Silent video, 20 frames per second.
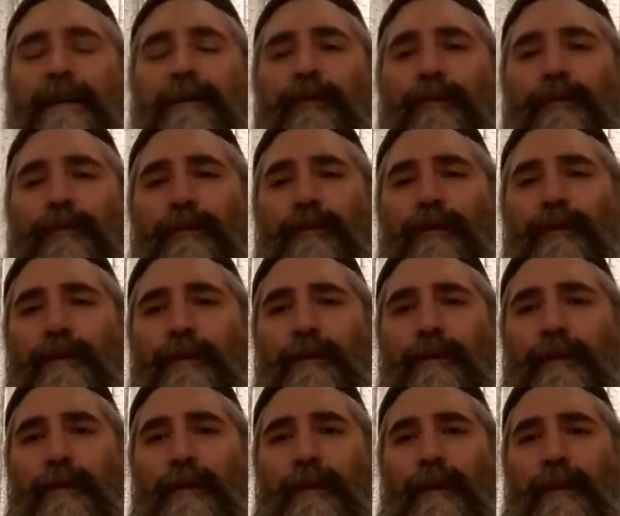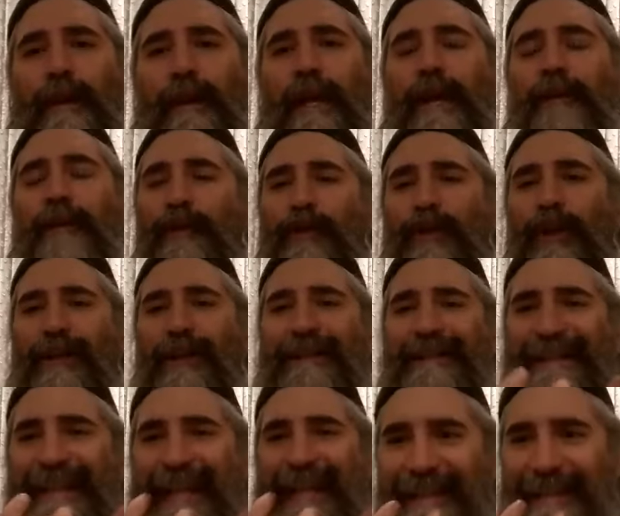hatov. If you're not
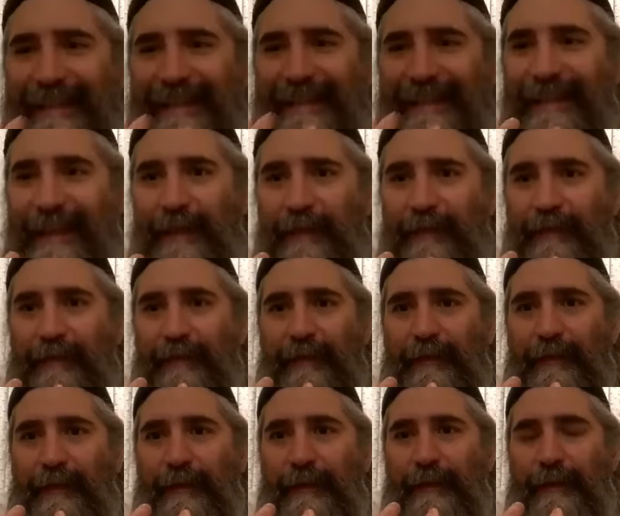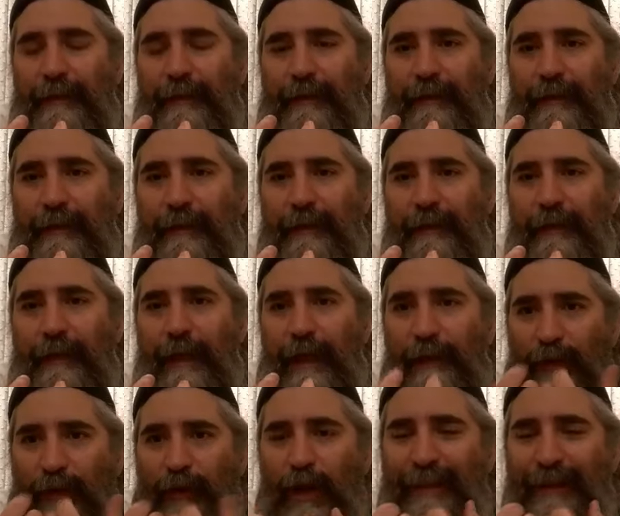sensitive,
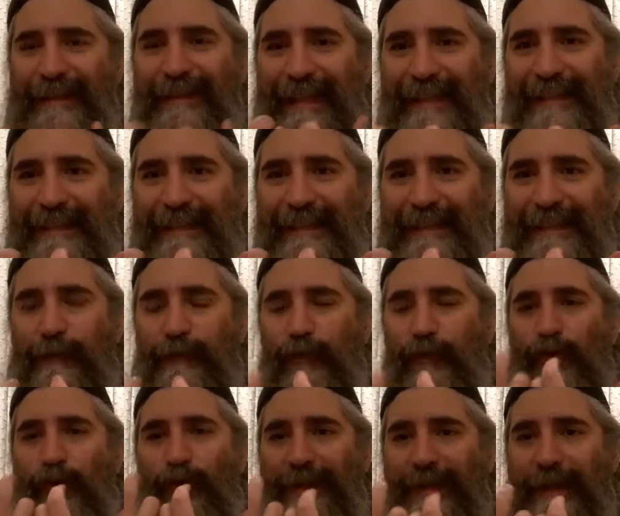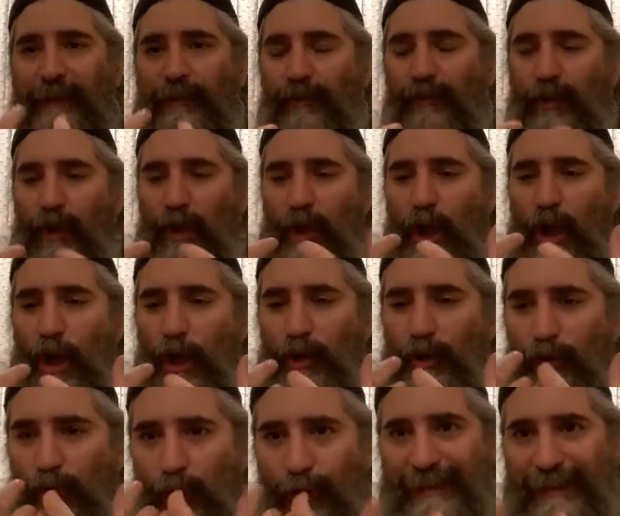if you're not sensitive to your to the
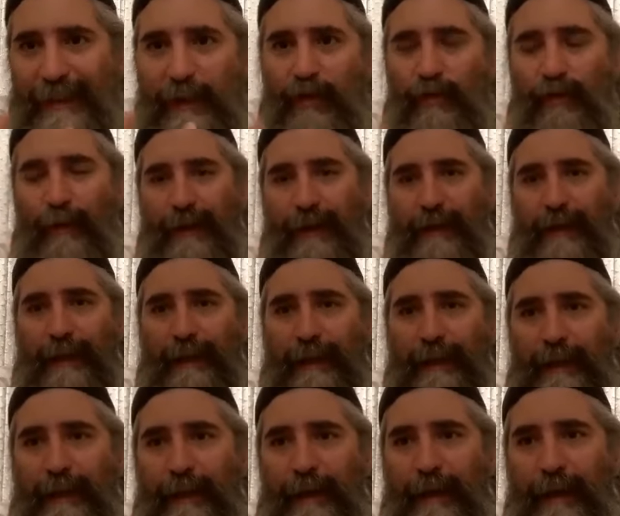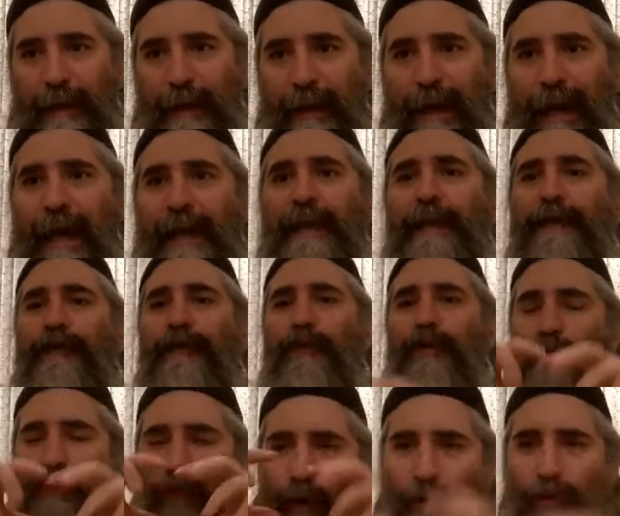to your situation, and if
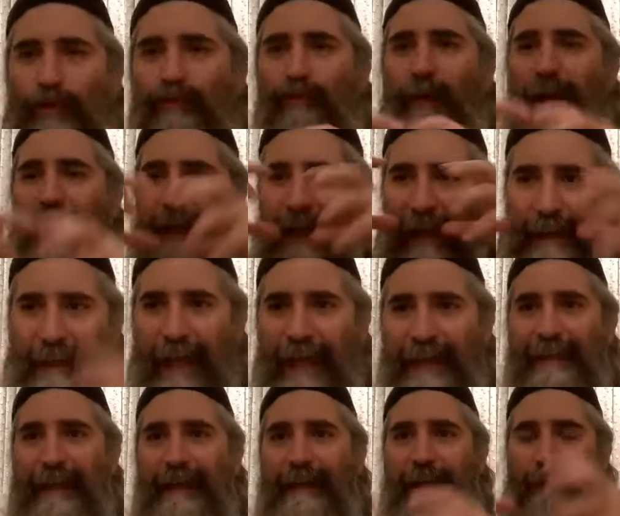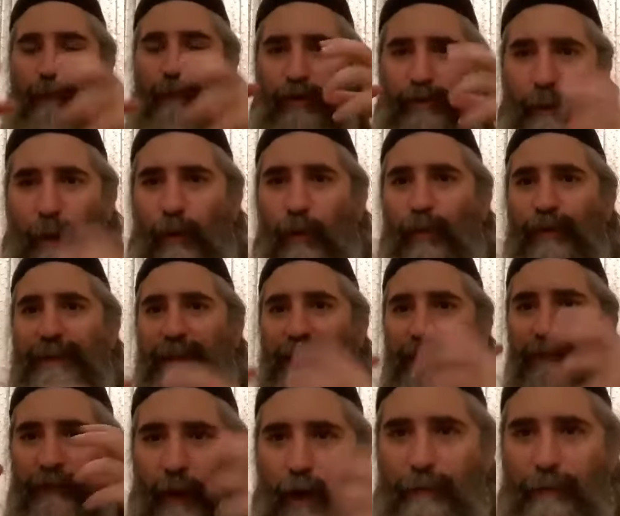you don't recognize a Baruch who's
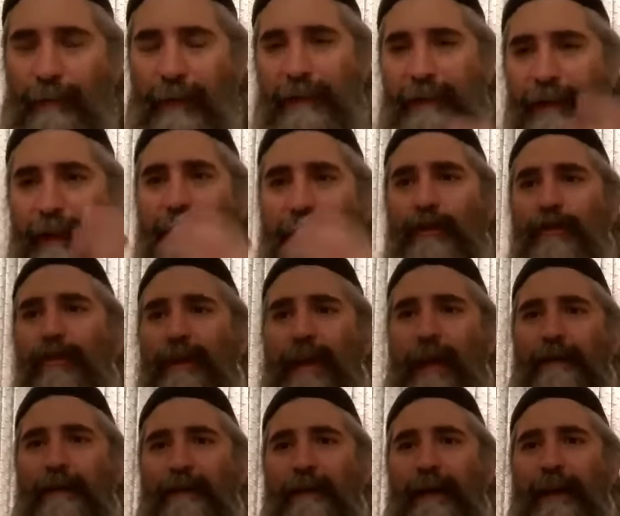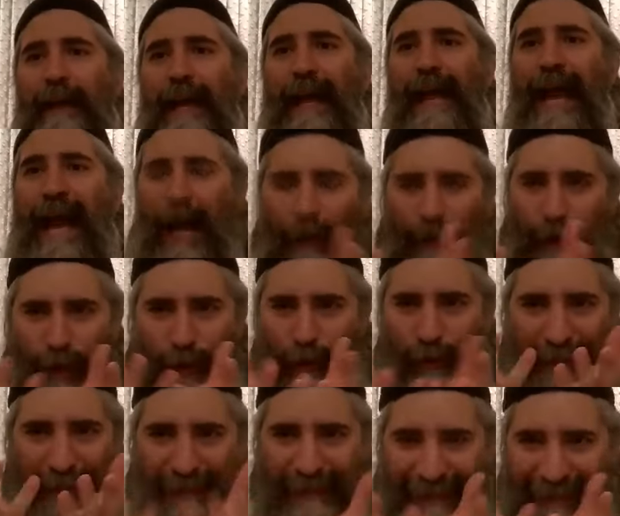involvement in your life, how can
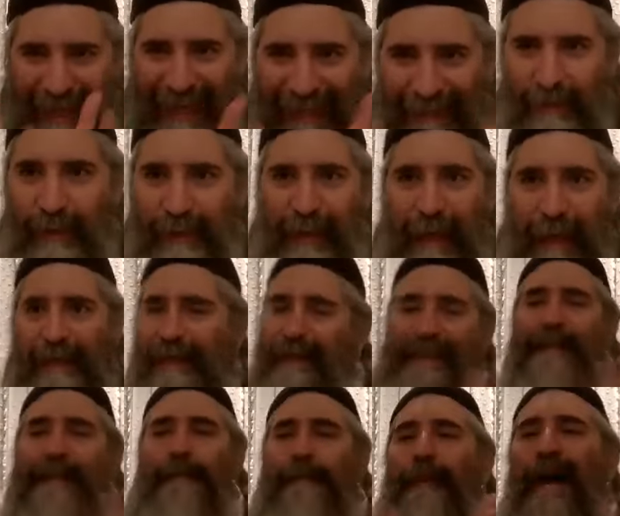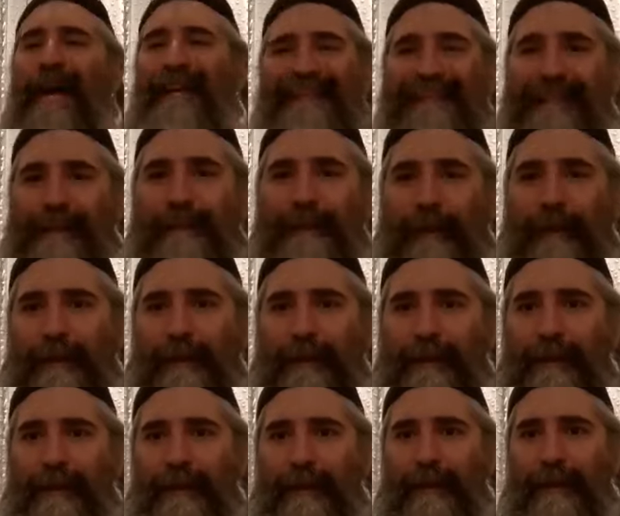you get to that? It's impossible.
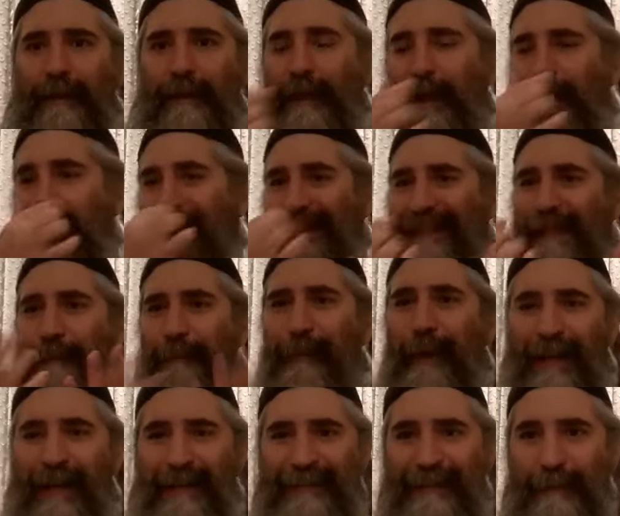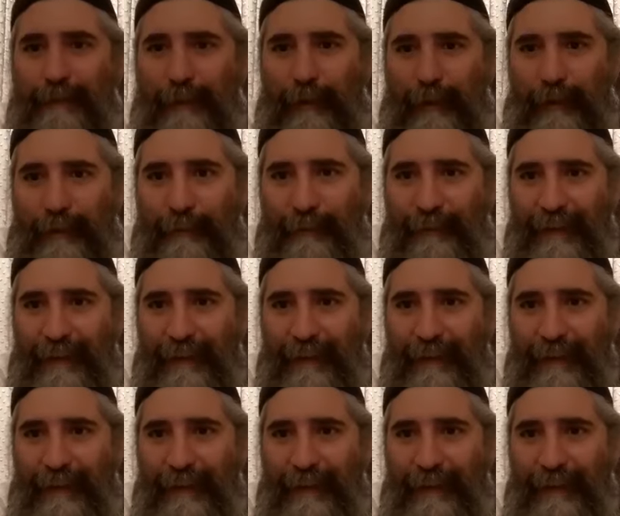It's impossible.